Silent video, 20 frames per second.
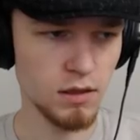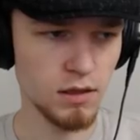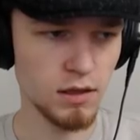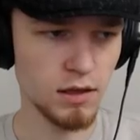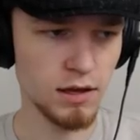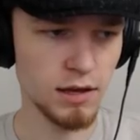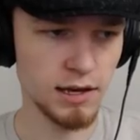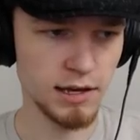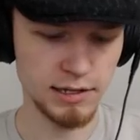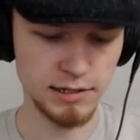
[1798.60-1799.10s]

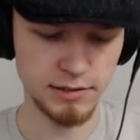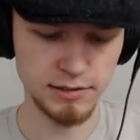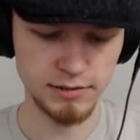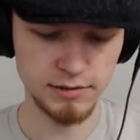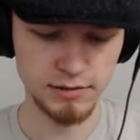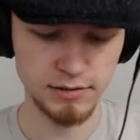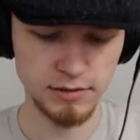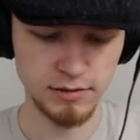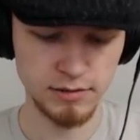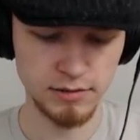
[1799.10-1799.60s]
Uh,
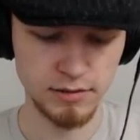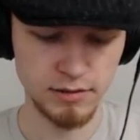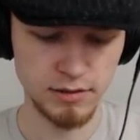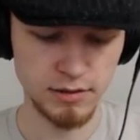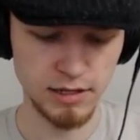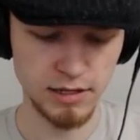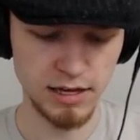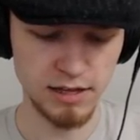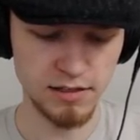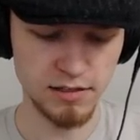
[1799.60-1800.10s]

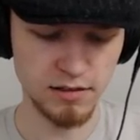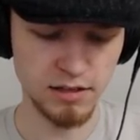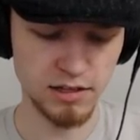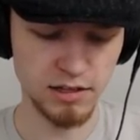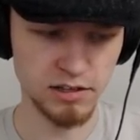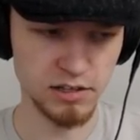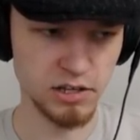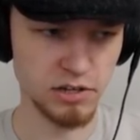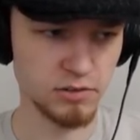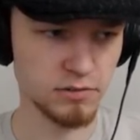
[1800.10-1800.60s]
I guess I'll
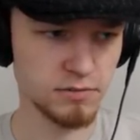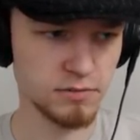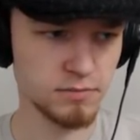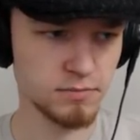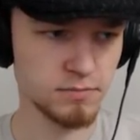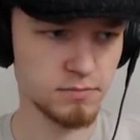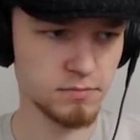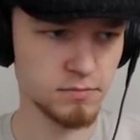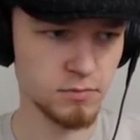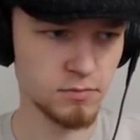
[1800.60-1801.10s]
kill you.
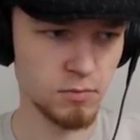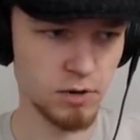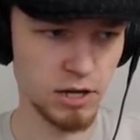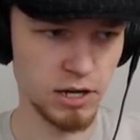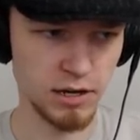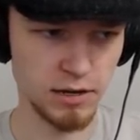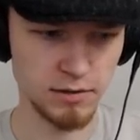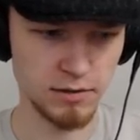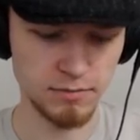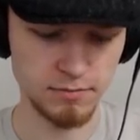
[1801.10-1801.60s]
Why
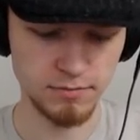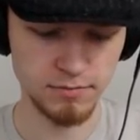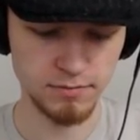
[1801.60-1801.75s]
not?